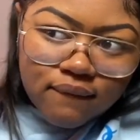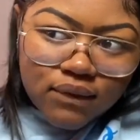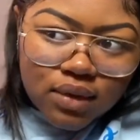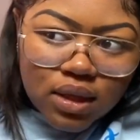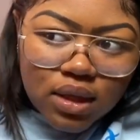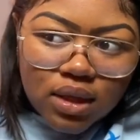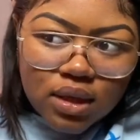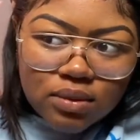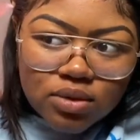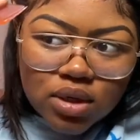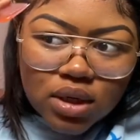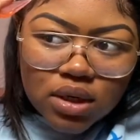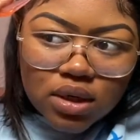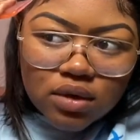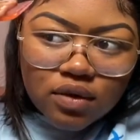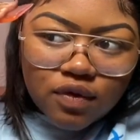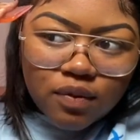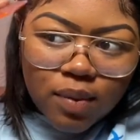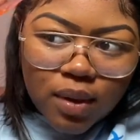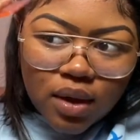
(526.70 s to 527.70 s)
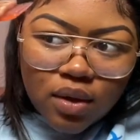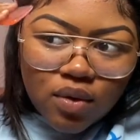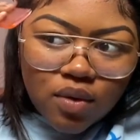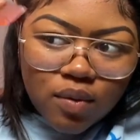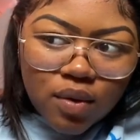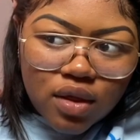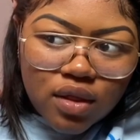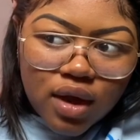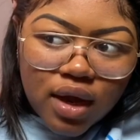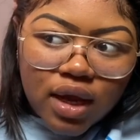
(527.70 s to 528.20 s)
And I'm trying to debate on
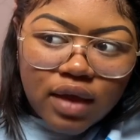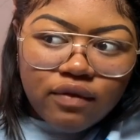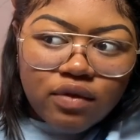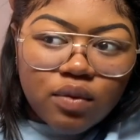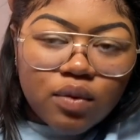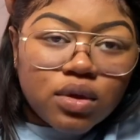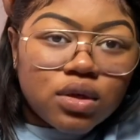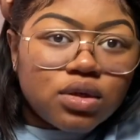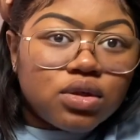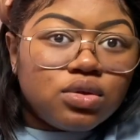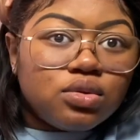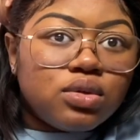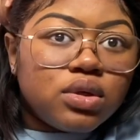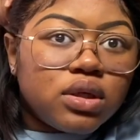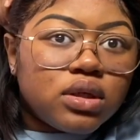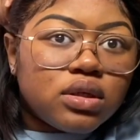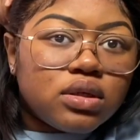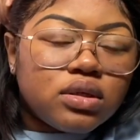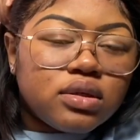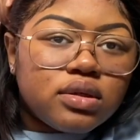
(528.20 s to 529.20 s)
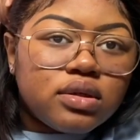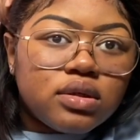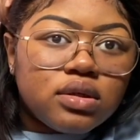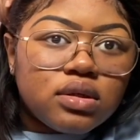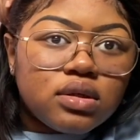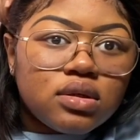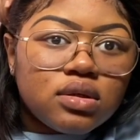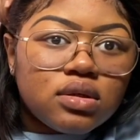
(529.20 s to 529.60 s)
whether I even want to do this.